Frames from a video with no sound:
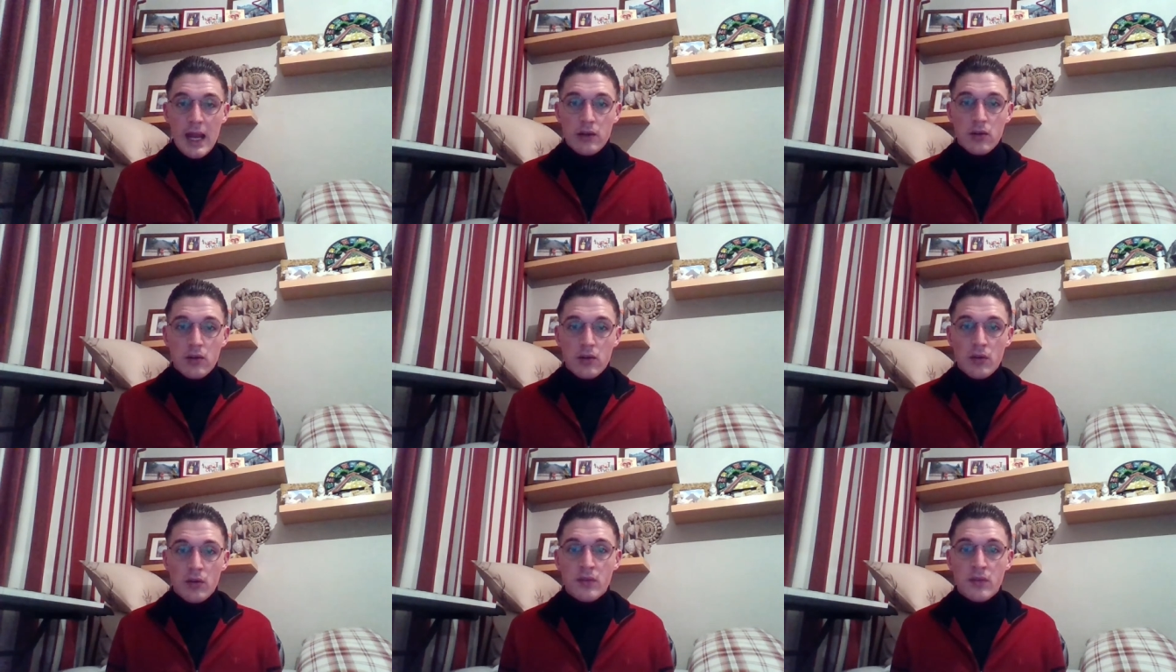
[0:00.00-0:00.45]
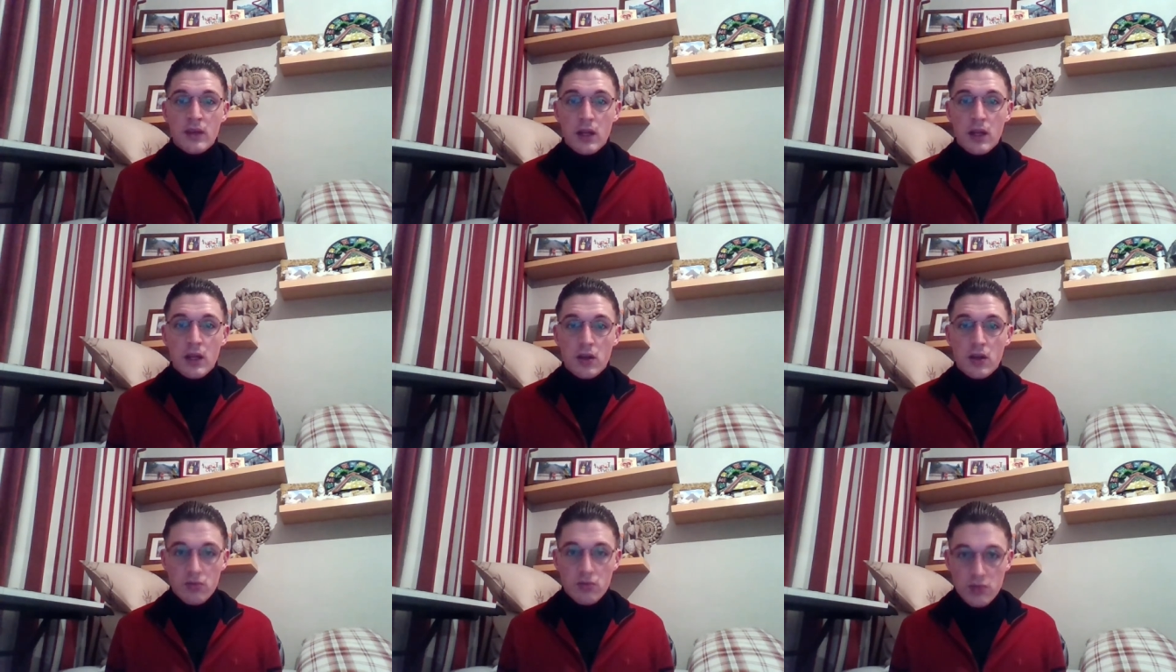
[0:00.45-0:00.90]
on. They
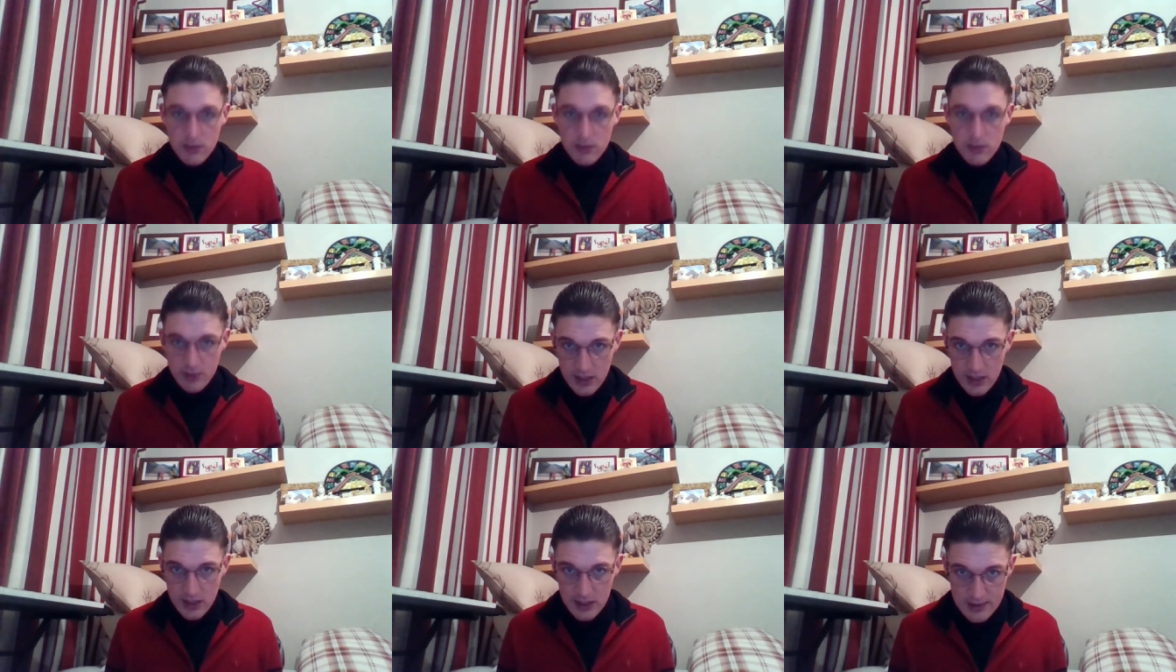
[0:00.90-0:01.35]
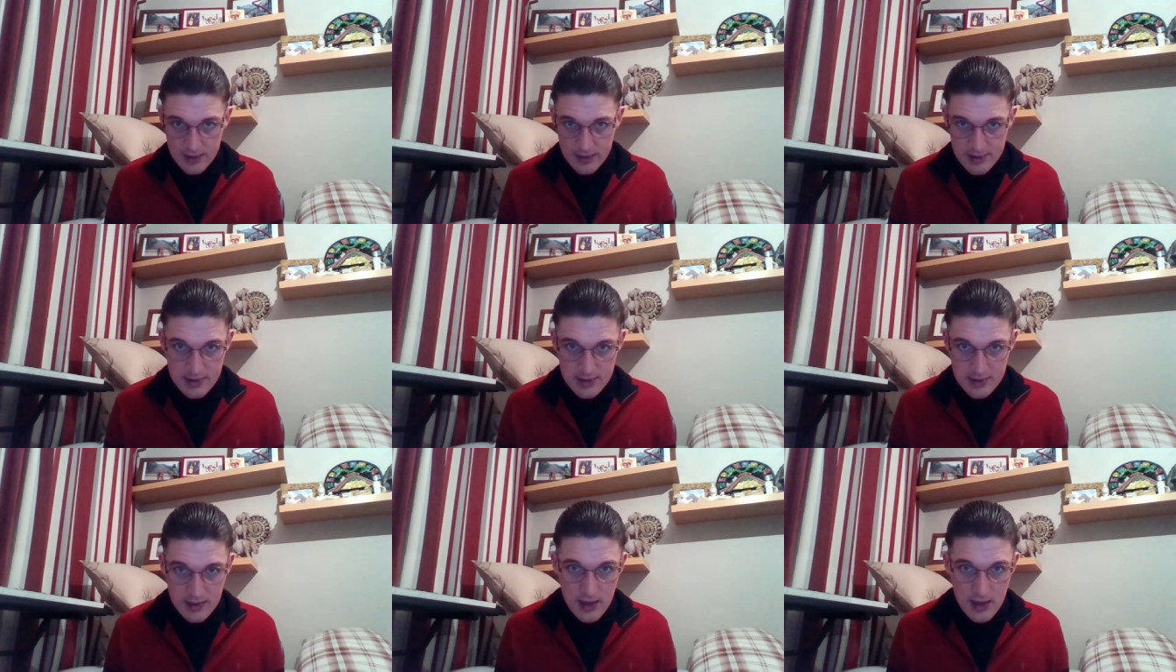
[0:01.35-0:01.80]
look really, really
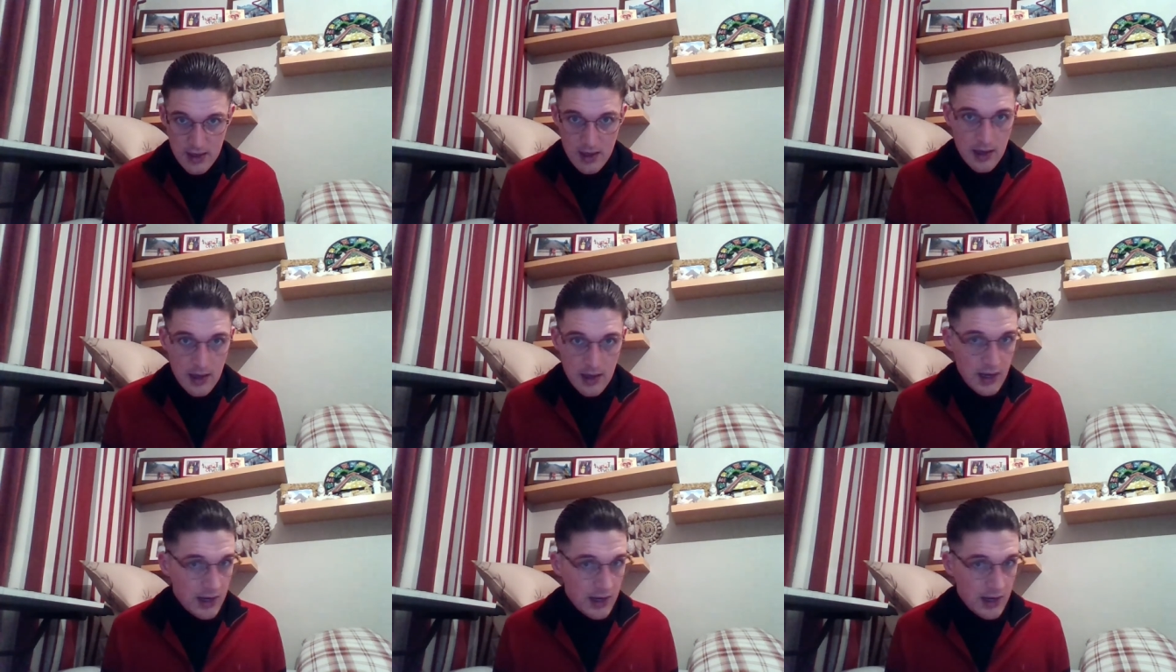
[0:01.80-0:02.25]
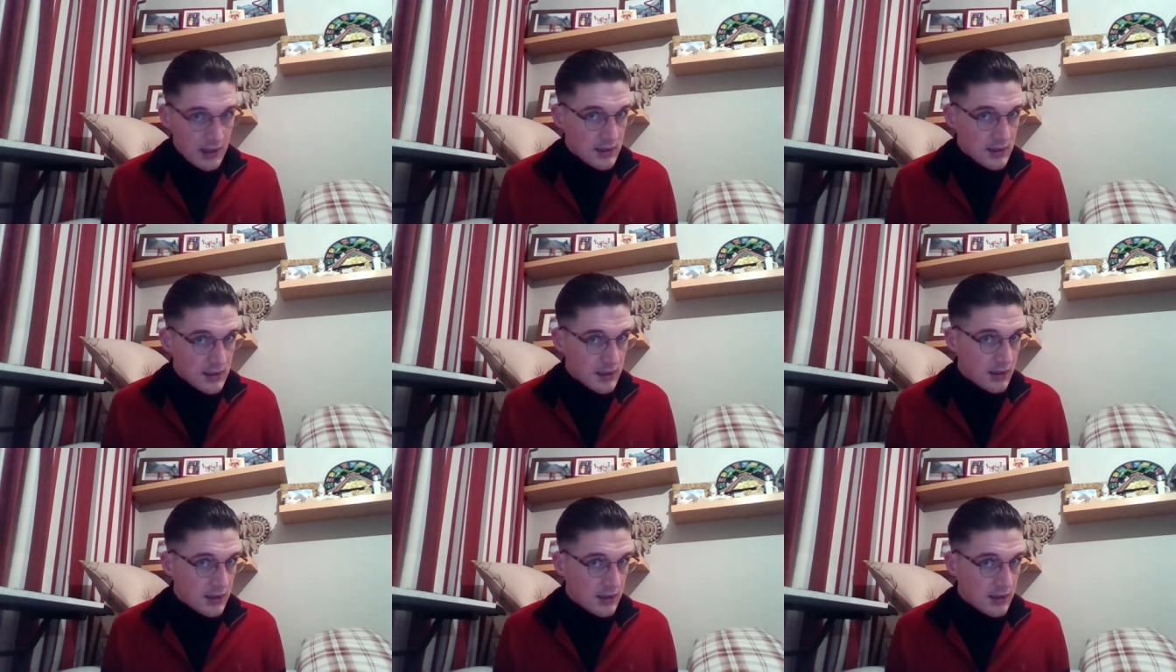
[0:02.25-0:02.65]
nice. And